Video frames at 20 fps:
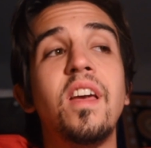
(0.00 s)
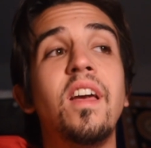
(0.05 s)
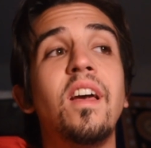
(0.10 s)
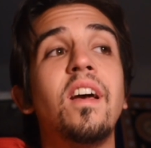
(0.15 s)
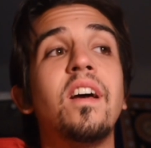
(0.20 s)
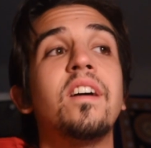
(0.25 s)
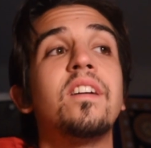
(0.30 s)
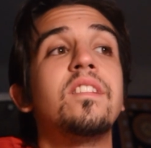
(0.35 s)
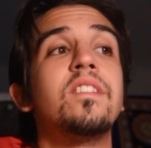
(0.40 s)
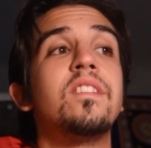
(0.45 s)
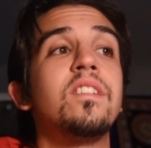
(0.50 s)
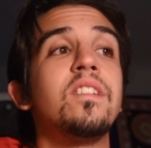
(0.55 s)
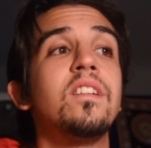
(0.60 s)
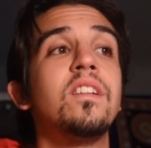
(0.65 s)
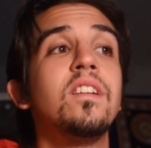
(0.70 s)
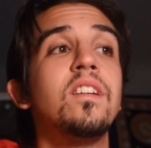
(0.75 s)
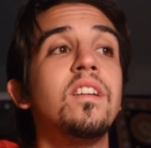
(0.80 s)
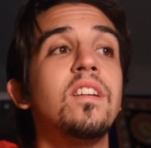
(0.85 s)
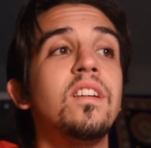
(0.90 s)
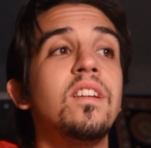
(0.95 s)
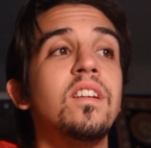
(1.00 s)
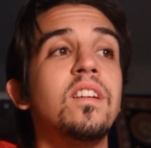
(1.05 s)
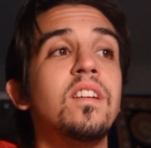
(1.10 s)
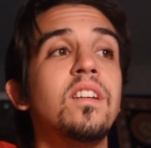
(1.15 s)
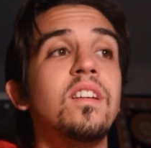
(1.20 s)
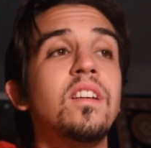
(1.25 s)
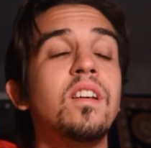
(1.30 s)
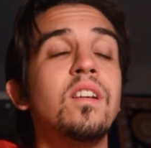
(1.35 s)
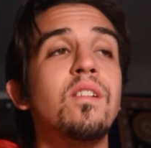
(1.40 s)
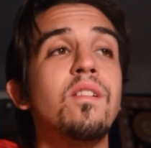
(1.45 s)
and
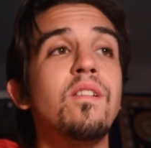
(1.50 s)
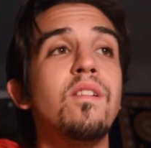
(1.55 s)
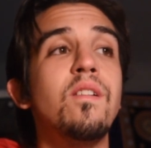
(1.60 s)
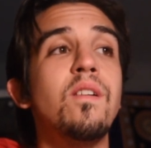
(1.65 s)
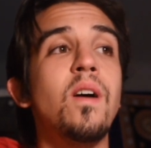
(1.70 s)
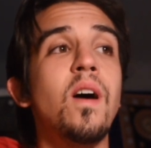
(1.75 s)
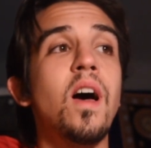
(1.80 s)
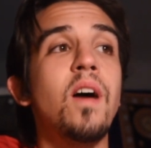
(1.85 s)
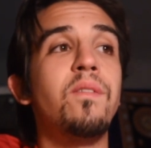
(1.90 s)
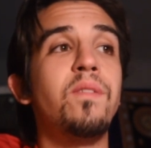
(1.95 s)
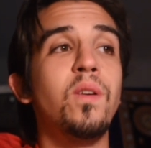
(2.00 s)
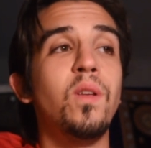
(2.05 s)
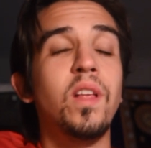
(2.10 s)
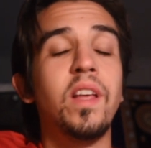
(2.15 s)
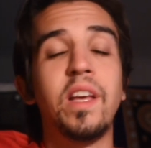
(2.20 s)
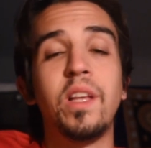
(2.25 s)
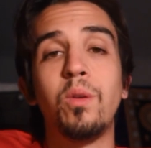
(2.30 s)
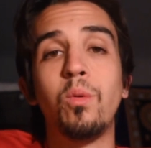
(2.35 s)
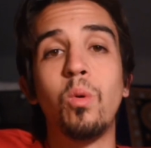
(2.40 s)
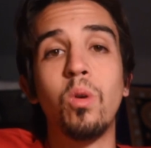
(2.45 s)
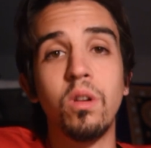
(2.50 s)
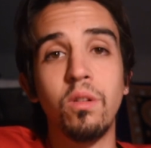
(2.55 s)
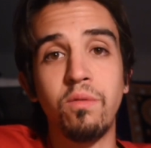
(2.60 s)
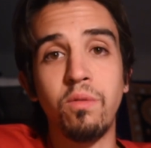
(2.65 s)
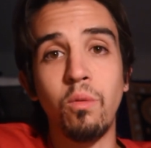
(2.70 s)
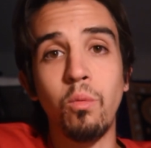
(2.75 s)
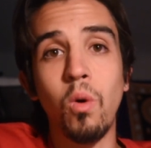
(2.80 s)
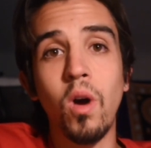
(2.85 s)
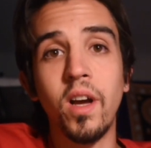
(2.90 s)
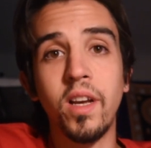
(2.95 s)
I feel like in order
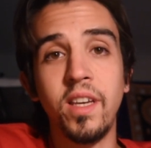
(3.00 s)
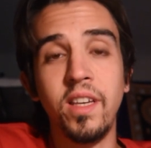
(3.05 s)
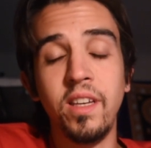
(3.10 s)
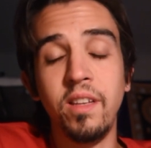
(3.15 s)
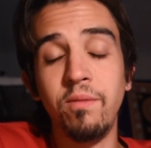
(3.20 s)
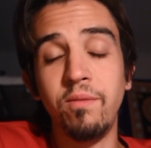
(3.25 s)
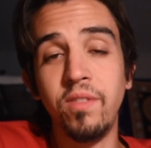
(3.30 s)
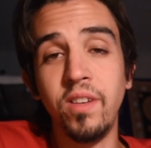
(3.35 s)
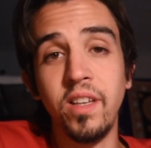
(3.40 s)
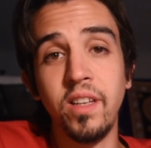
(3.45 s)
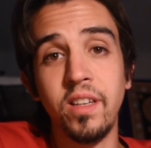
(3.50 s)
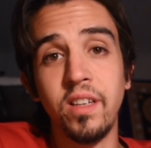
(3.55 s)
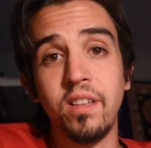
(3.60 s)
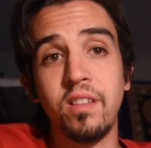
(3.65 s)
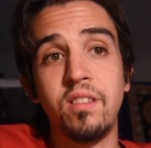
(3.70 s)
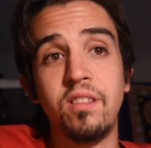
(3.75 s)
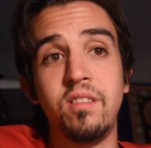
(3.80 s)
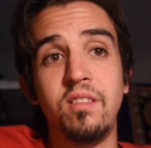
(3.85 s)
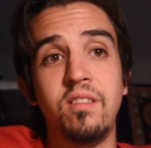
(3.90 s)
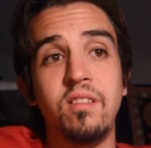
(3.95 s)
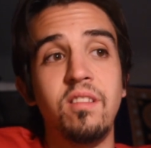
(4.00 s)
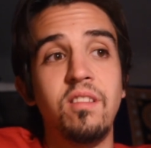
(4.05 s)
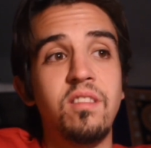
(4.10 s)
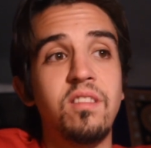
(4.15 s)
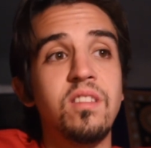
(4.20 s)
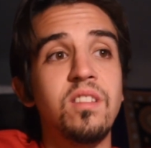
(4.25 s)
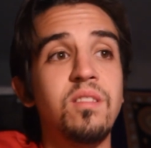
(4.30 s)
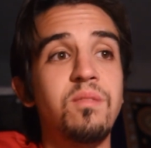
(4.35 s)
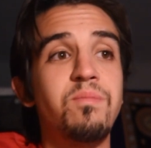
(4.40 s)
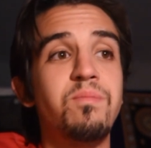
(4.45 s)
for Joaquin Phoenix
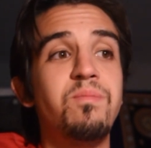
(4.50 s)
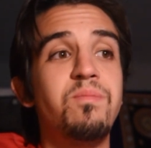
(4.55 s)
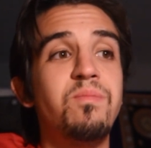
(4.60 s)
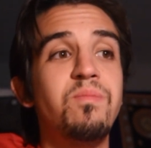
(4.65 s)
to